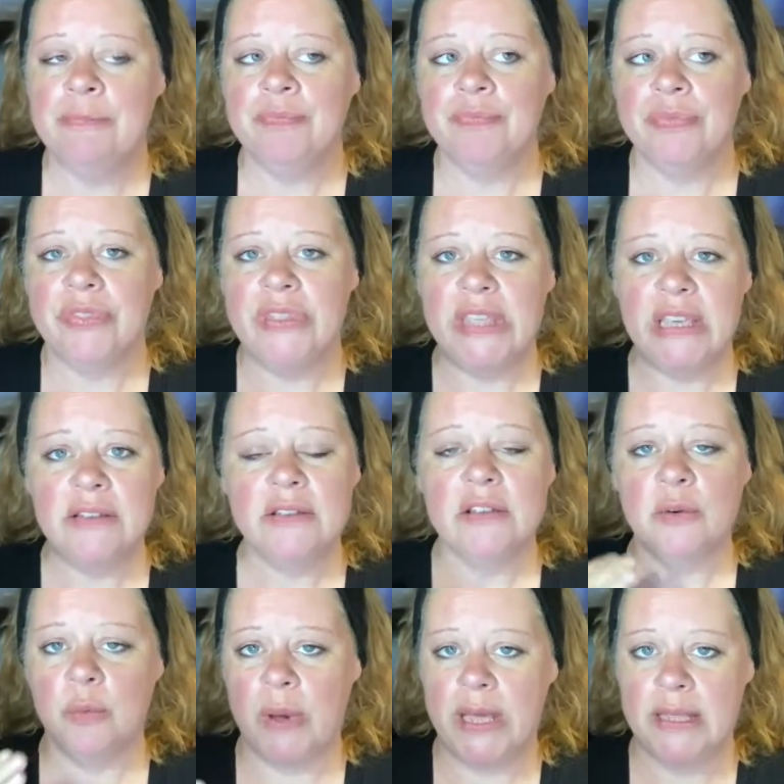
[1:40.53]
These are
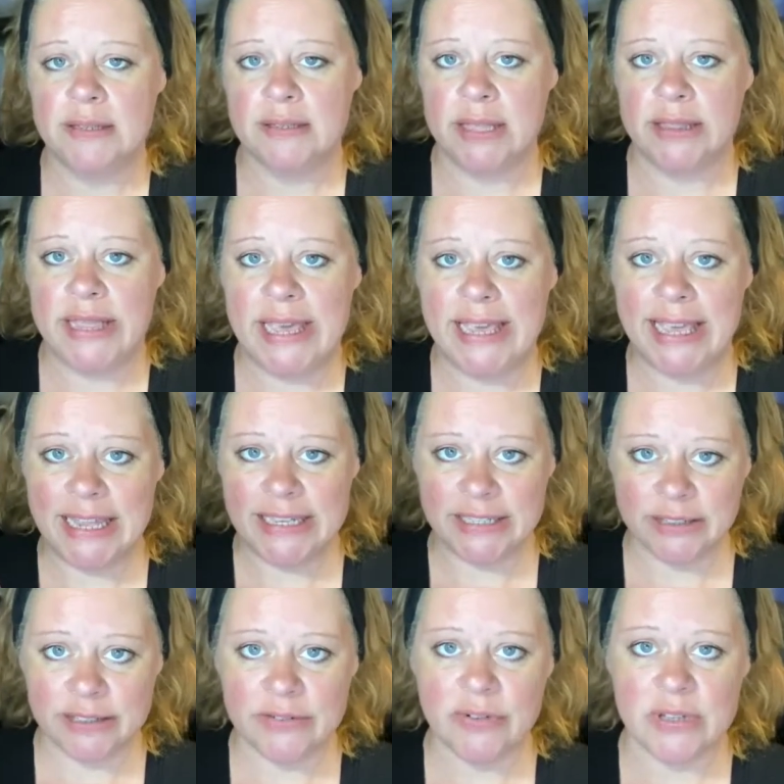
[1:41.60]
the ways that they can
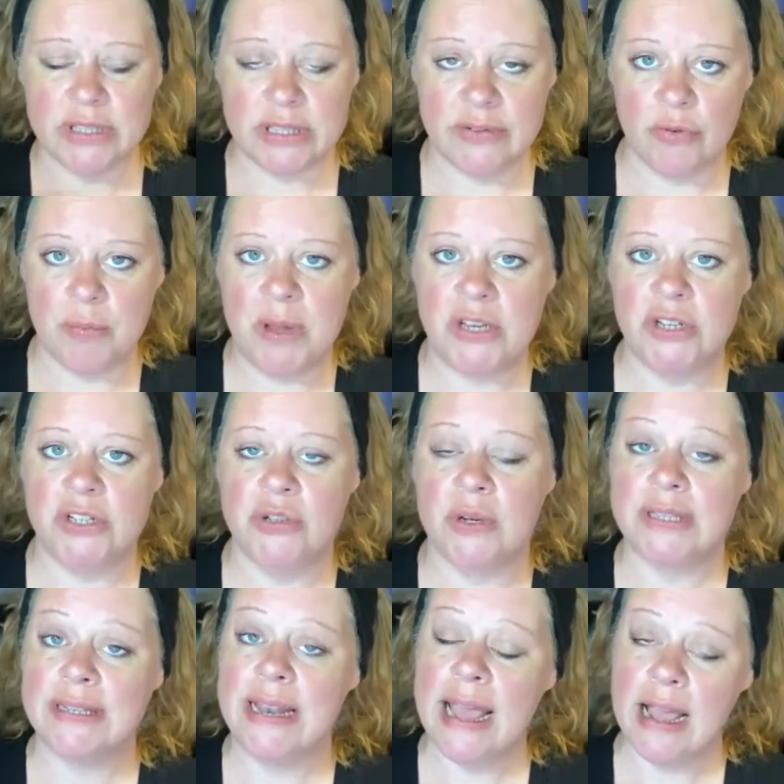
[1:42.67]
deliver this information to
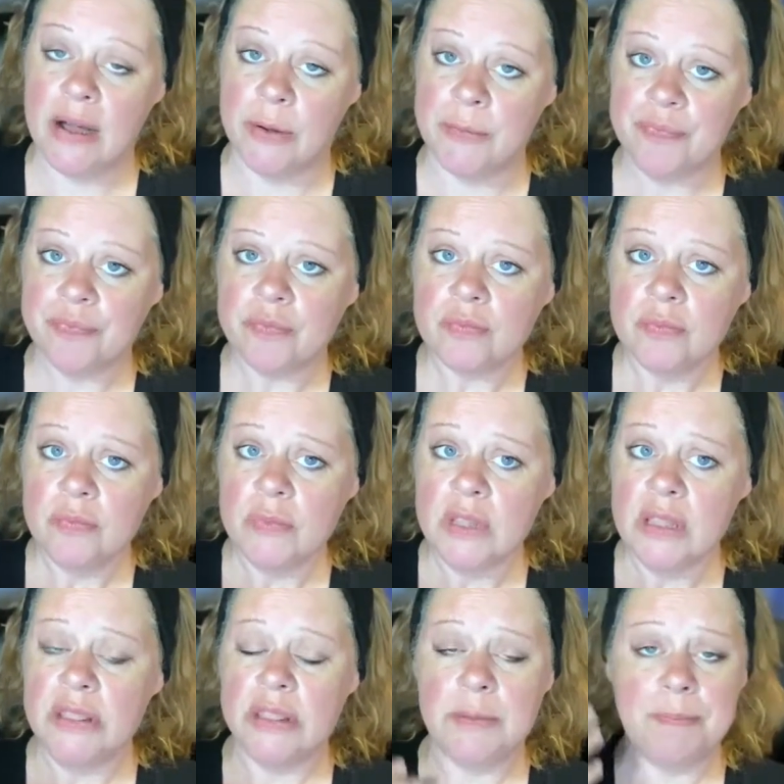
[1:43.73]
us. Now,
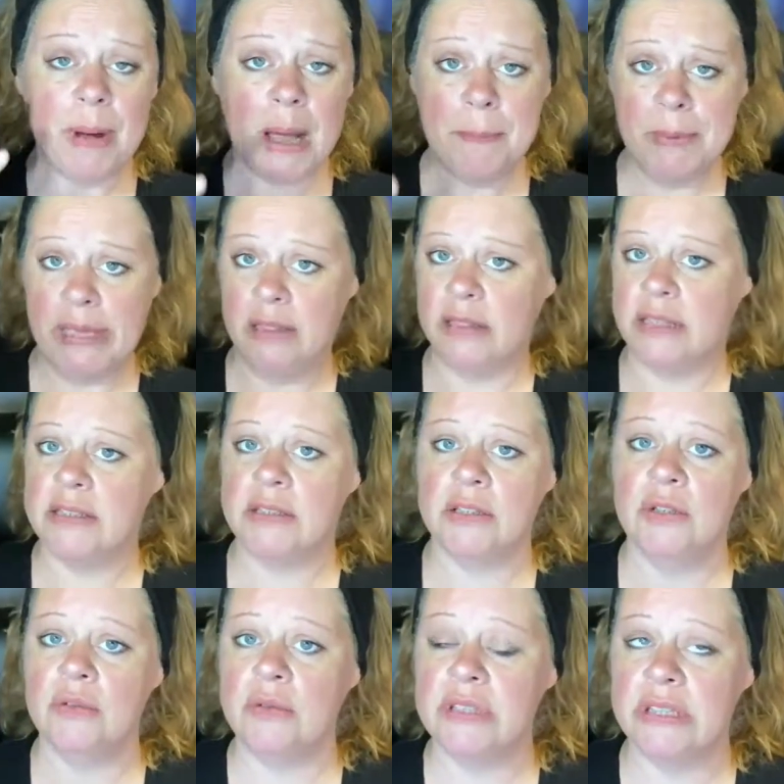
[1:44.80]
the puppy, let's
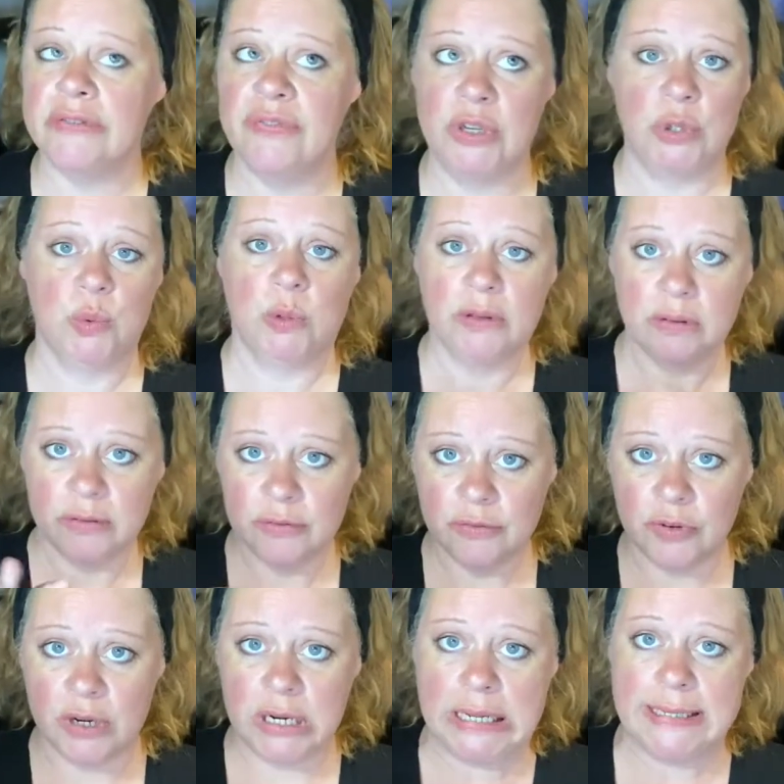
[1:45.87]
use the visual
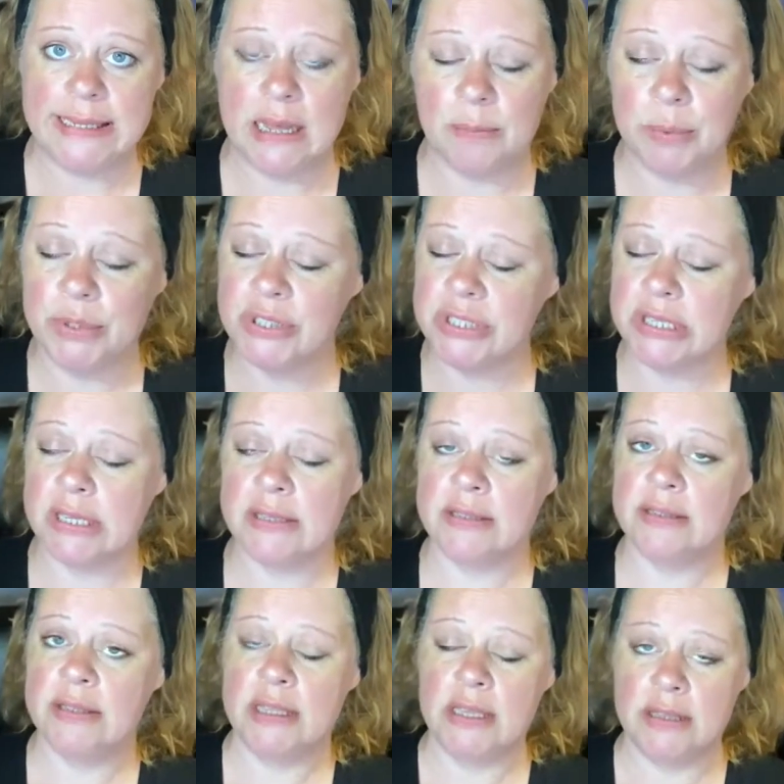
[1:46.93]
for an example, just because
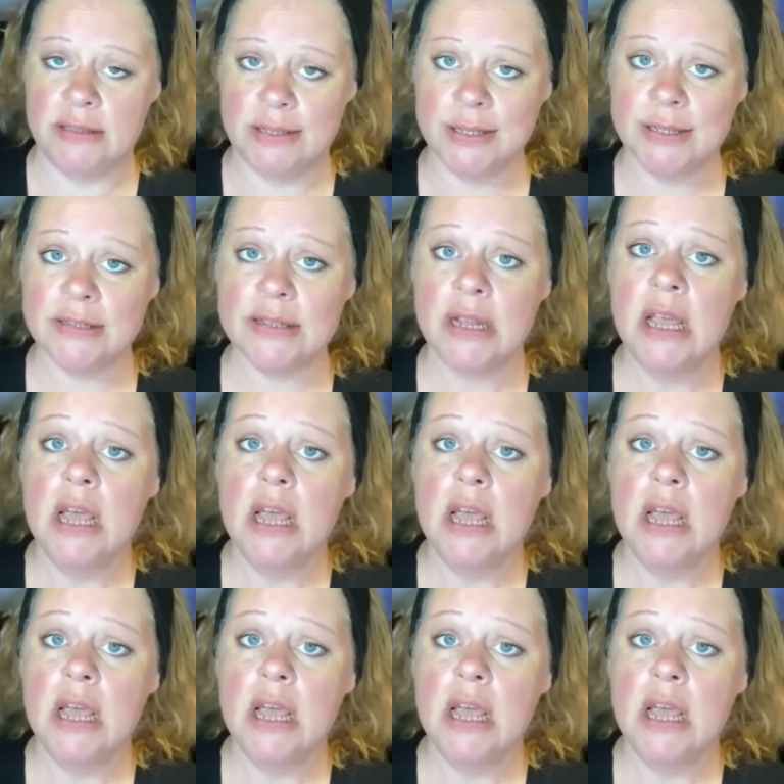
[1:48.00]
it's the easiest.